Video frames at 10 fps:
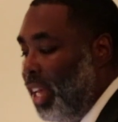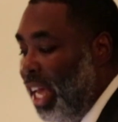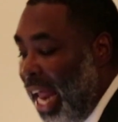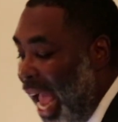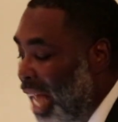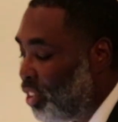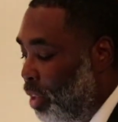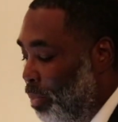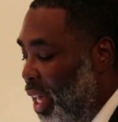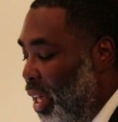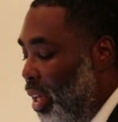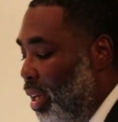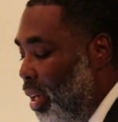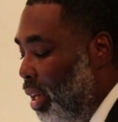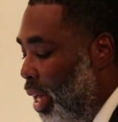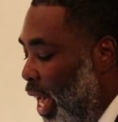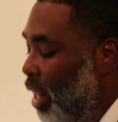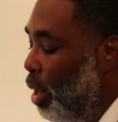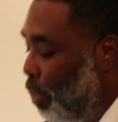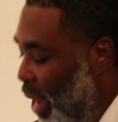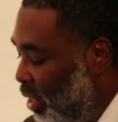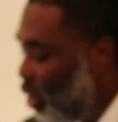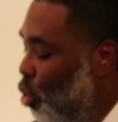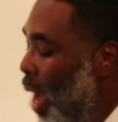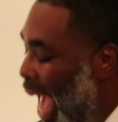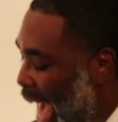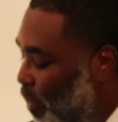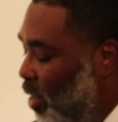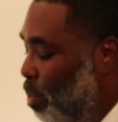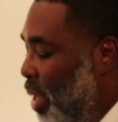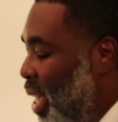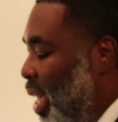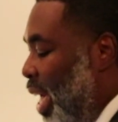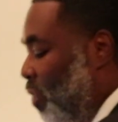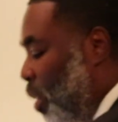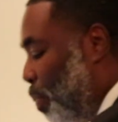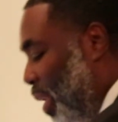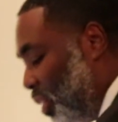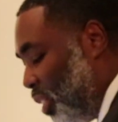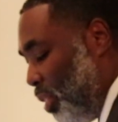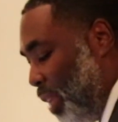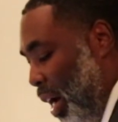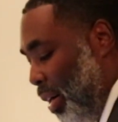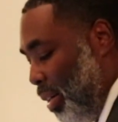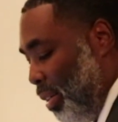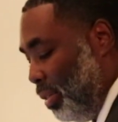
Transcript: It has to be in the presence. You have to be in the presence of God.